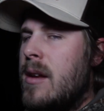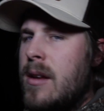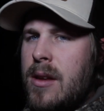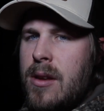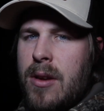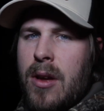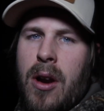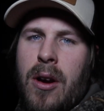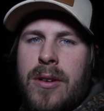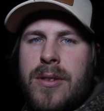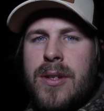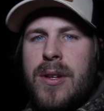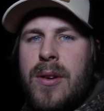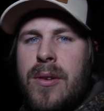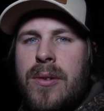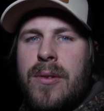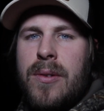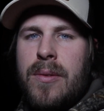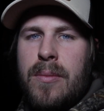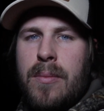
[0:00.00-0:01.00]
you can
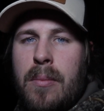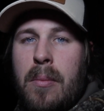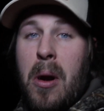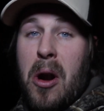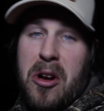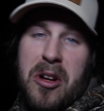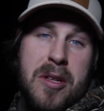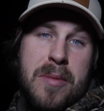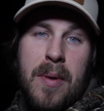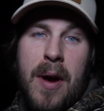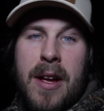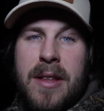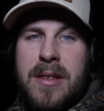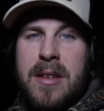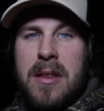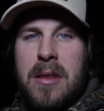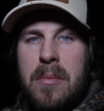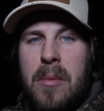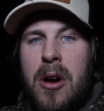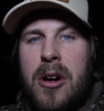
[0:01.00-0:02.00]
also mark
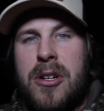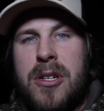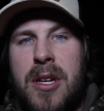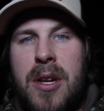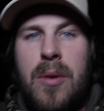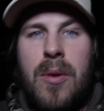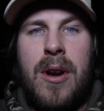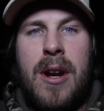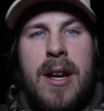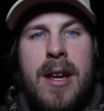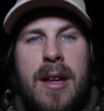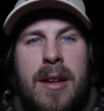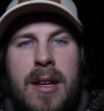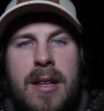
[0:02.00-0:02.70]
spots in the marsh that you want to hit,